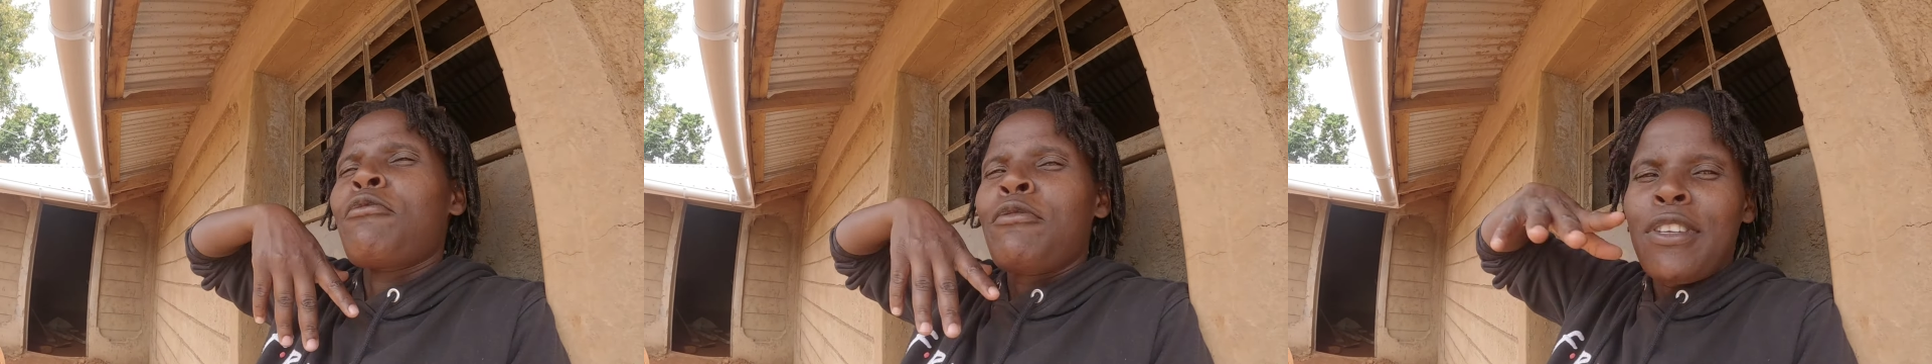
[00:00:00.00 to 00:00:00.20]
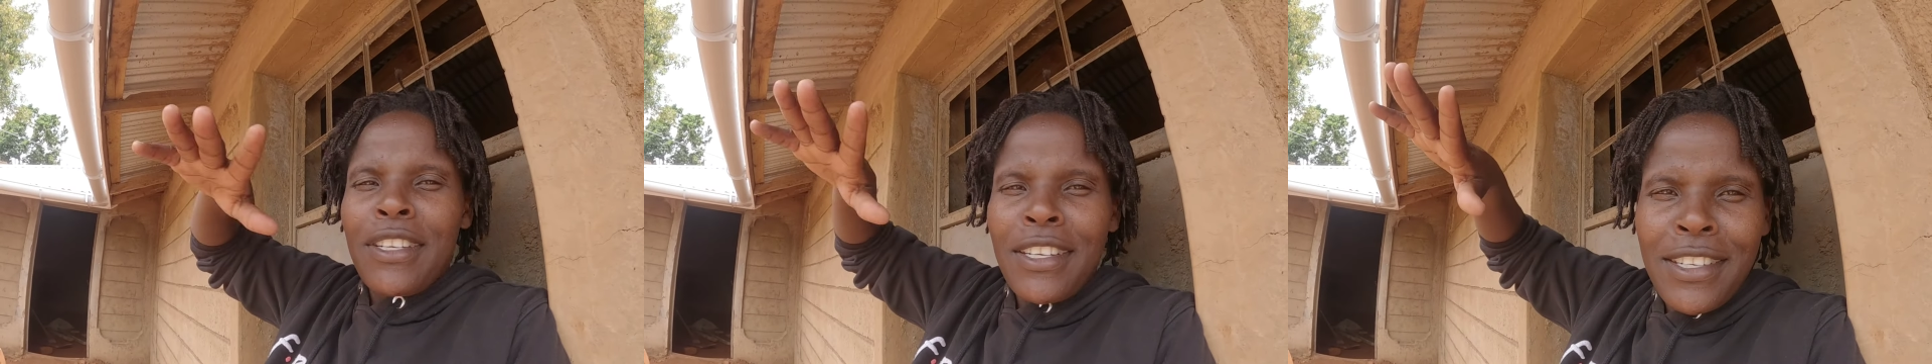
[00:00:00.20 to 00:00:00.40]

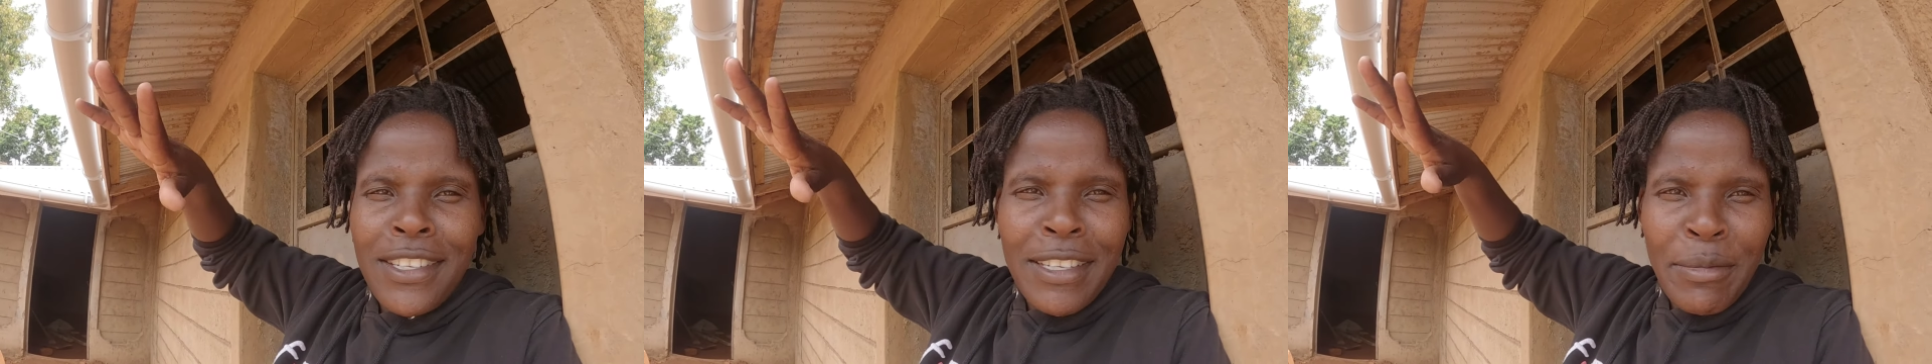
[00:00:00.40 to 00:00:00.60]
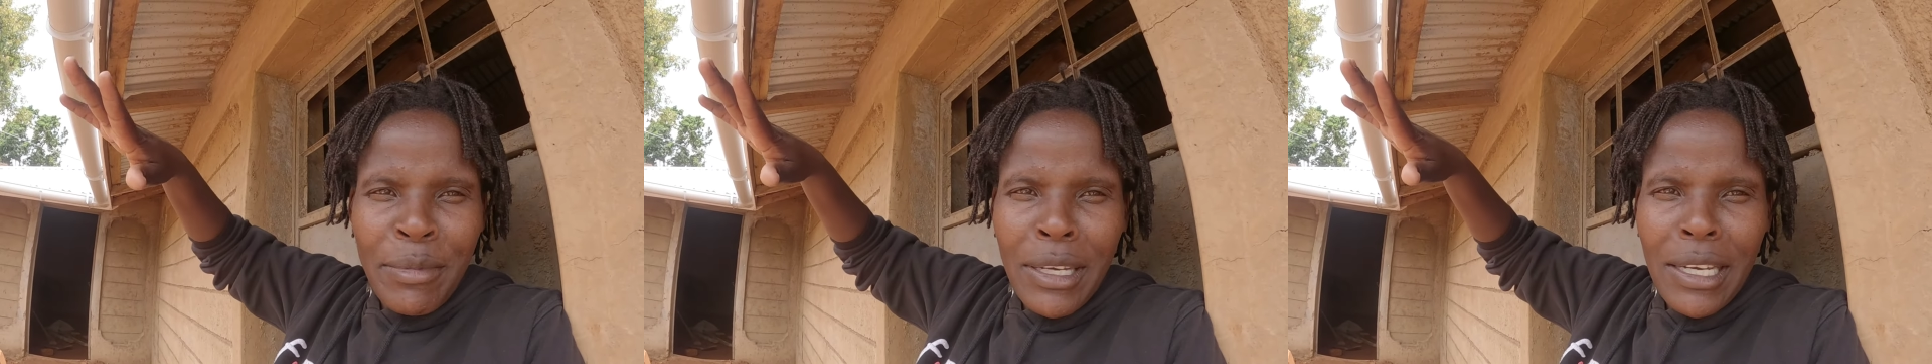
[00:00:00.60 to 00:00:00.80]
visit
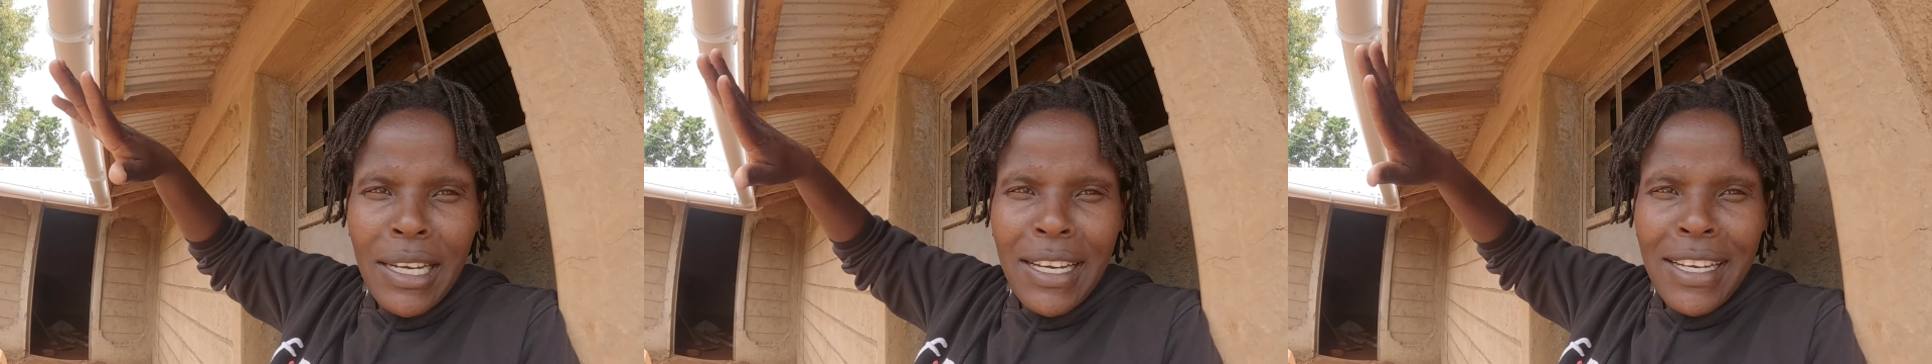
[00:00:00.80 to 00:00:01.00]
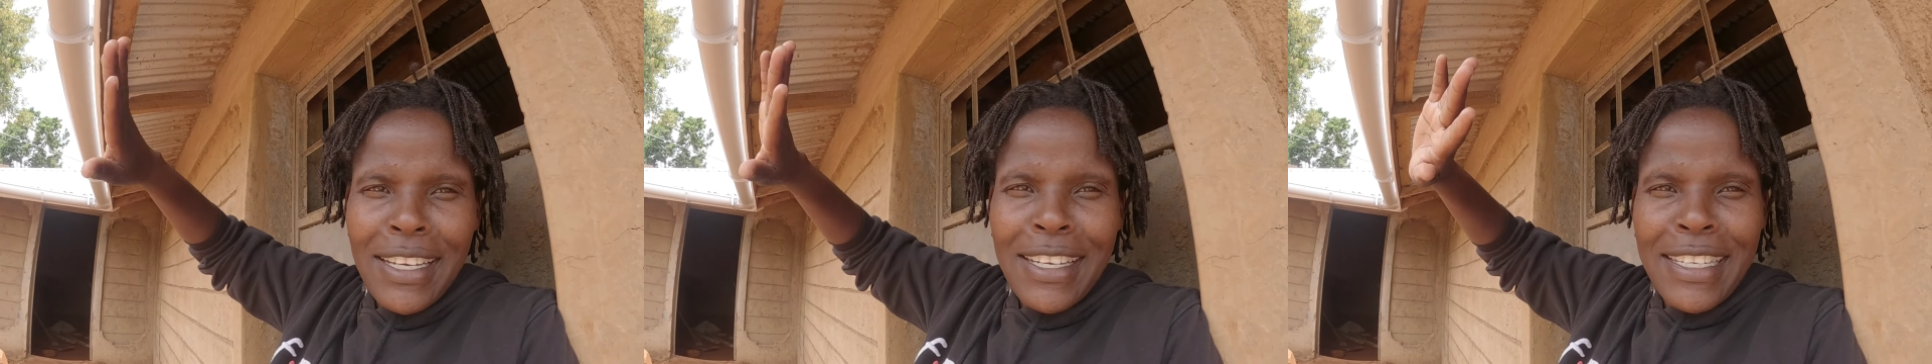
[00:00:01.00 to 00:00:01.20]

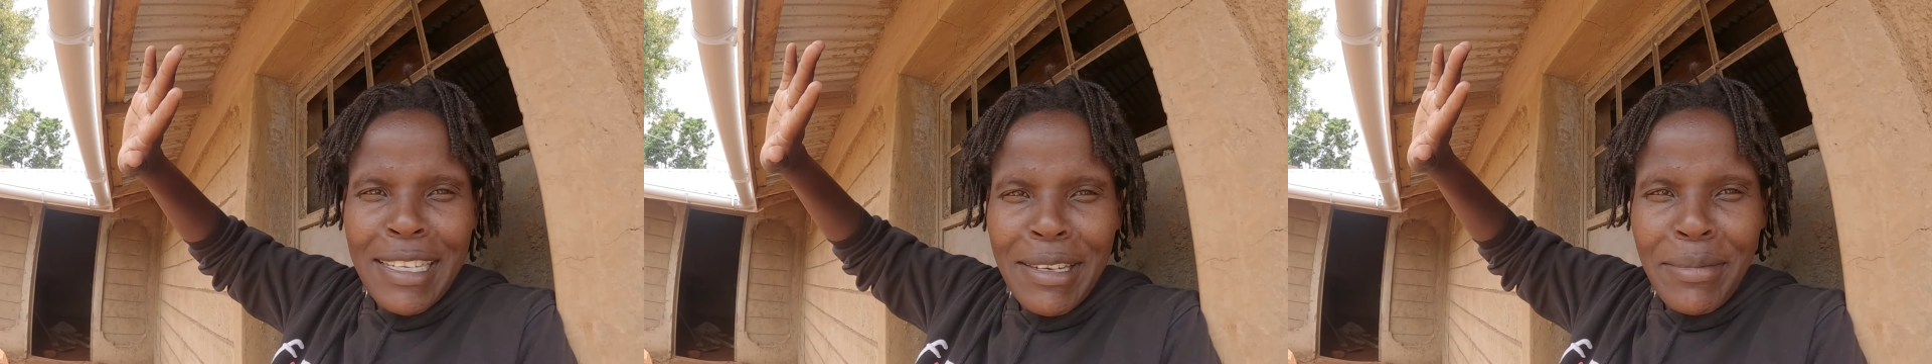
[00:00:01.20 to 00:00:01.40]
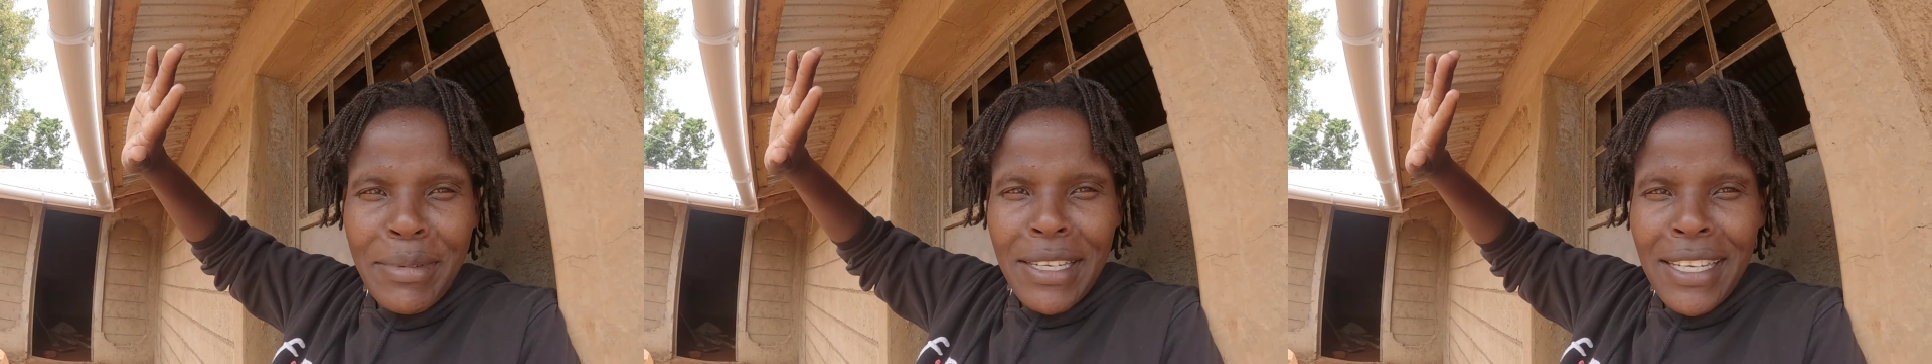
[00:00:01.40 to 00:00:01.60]
Jamaica,
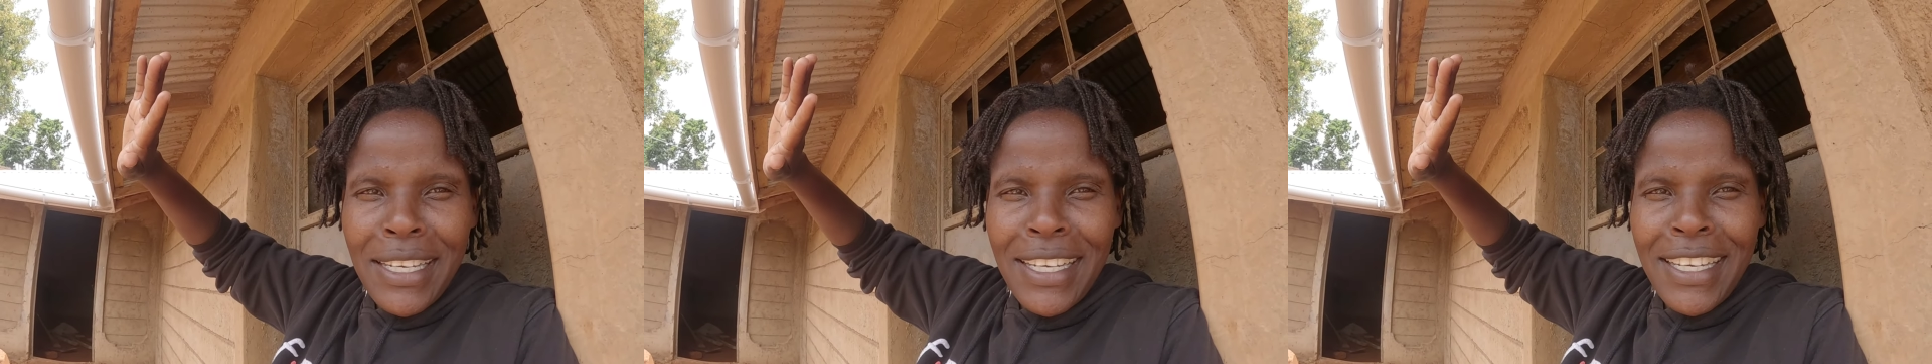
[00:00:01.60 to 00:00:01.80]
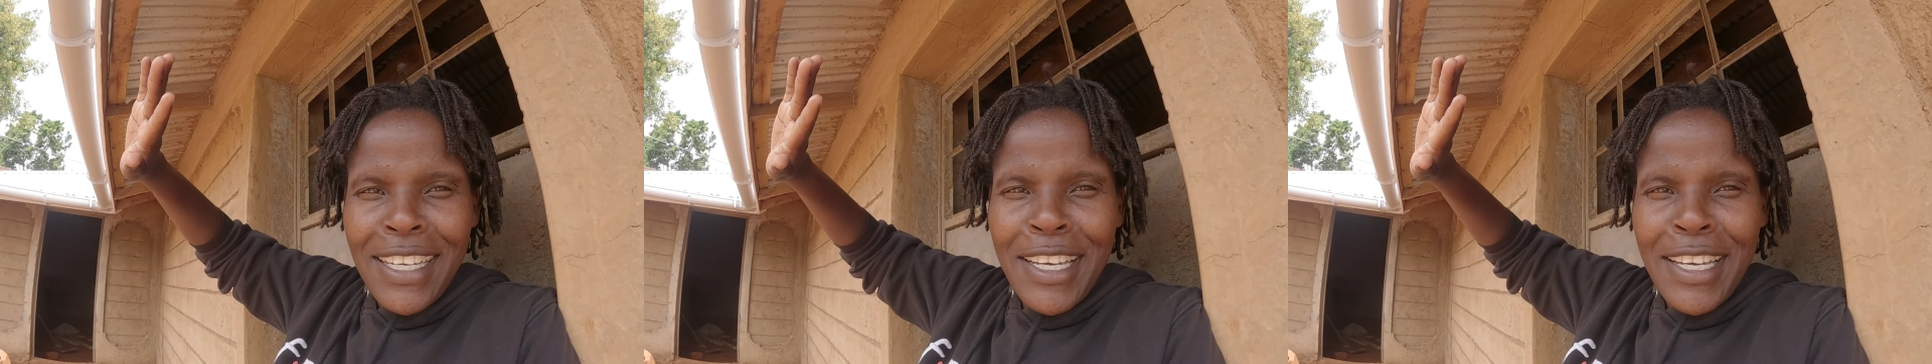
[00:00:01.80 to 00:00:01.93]
someday.